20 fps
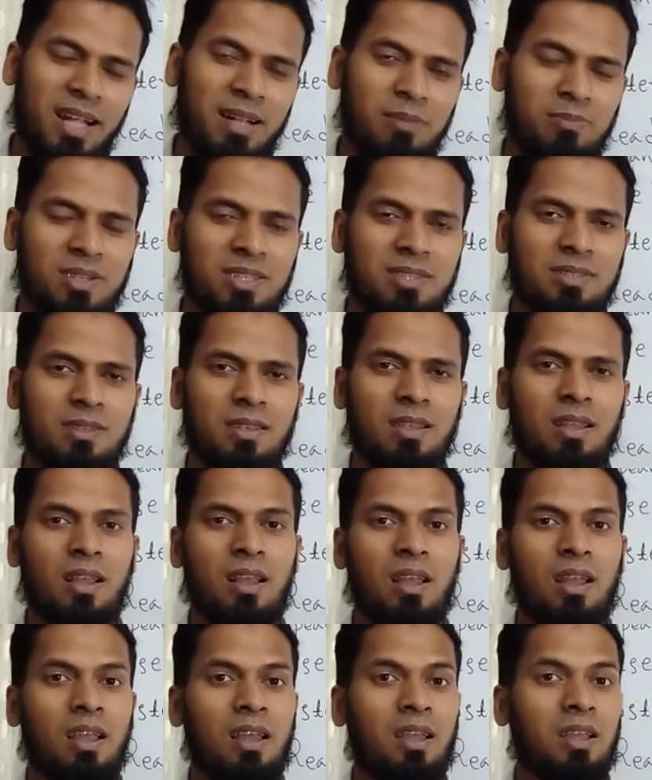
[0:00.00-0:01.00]
That means
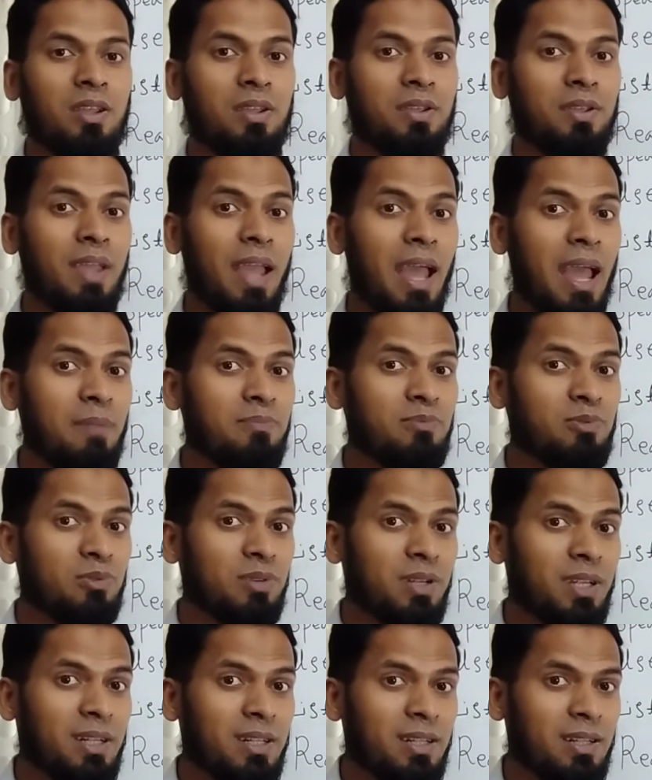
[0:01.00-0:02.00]
you have to
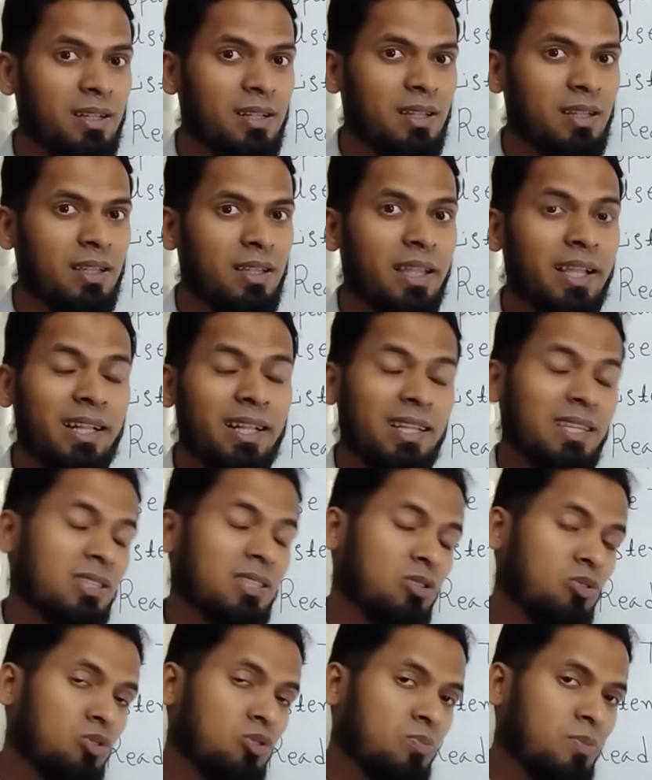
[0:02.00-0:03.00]
read
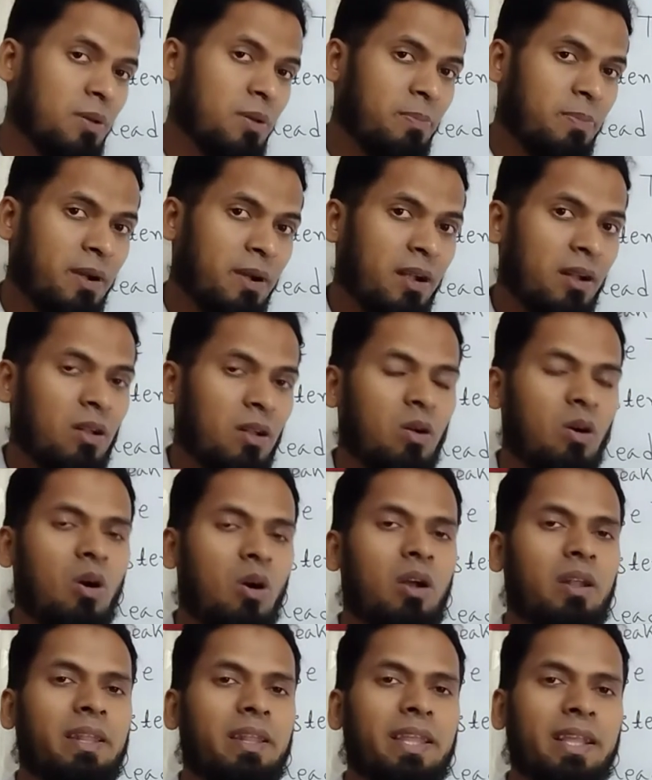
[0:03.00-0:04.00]
English newspaper
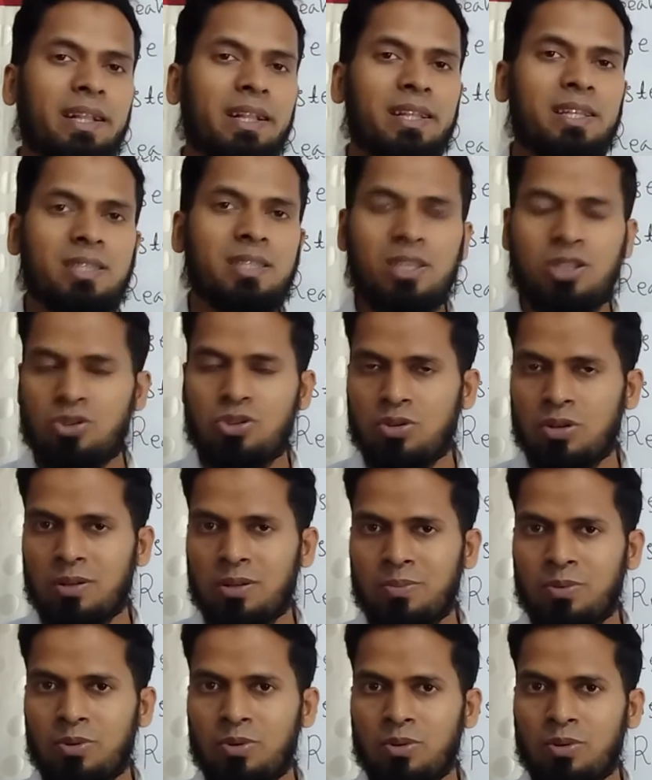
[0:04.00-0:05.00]
or English
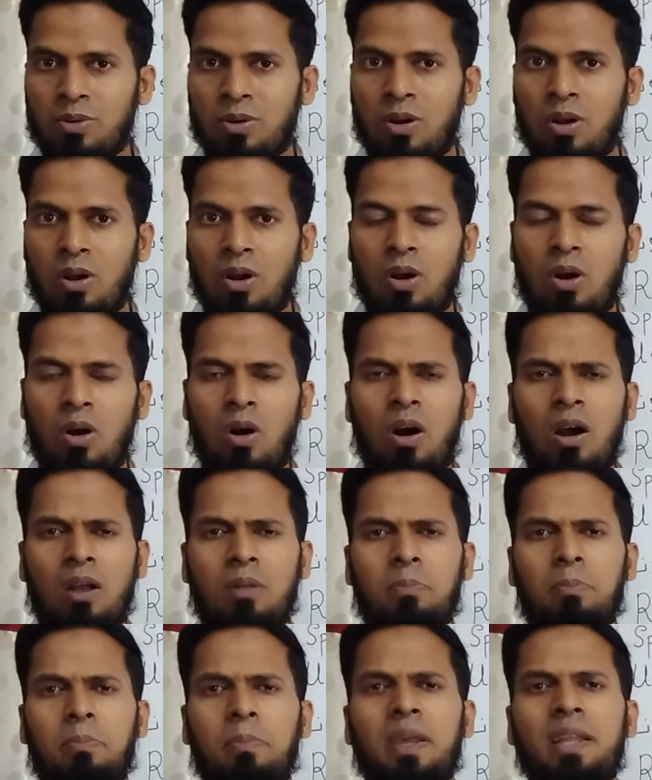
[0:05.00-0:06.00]
history book
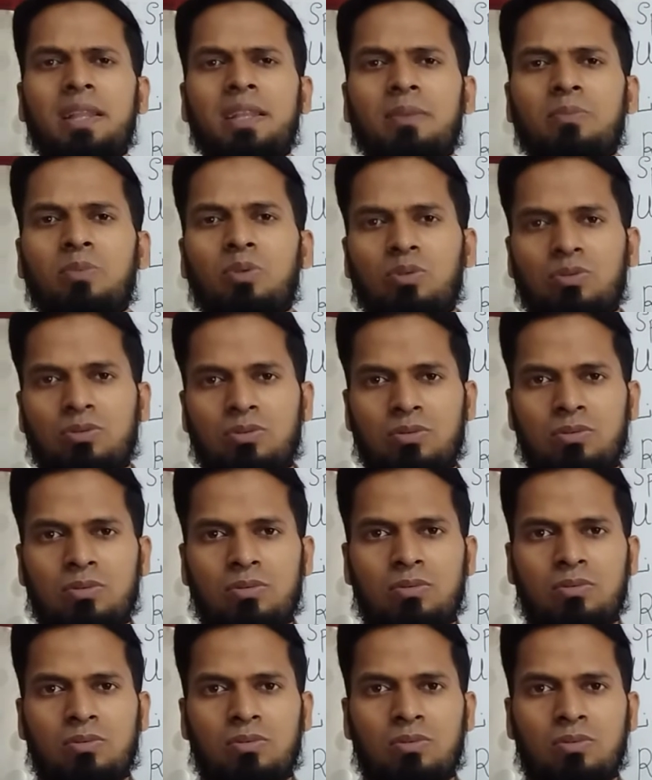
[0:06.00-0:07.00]
or many books
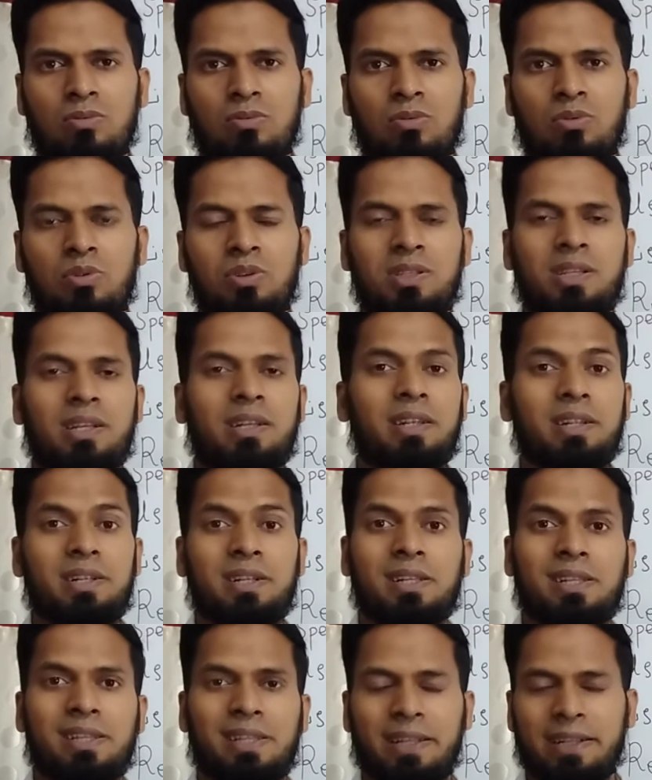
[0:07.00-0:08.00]
which are
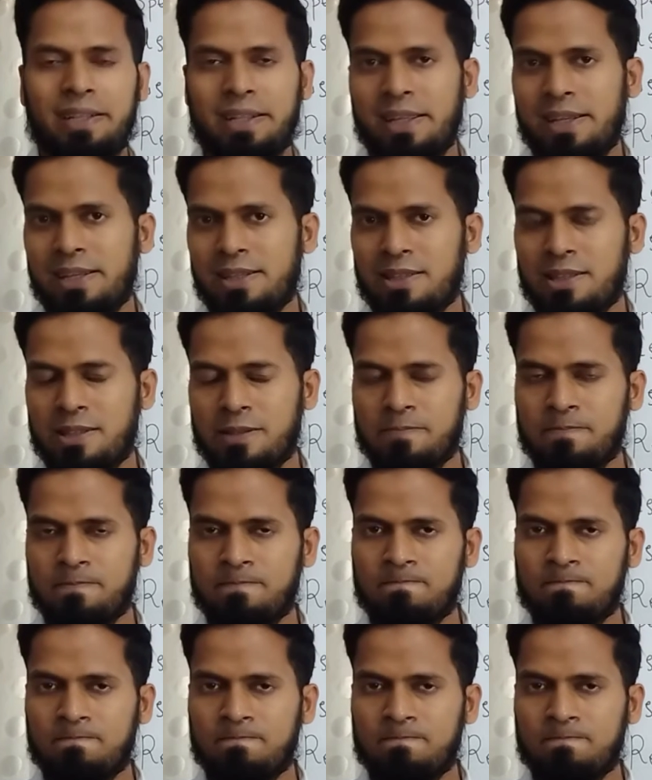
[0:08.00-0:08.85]
written in English.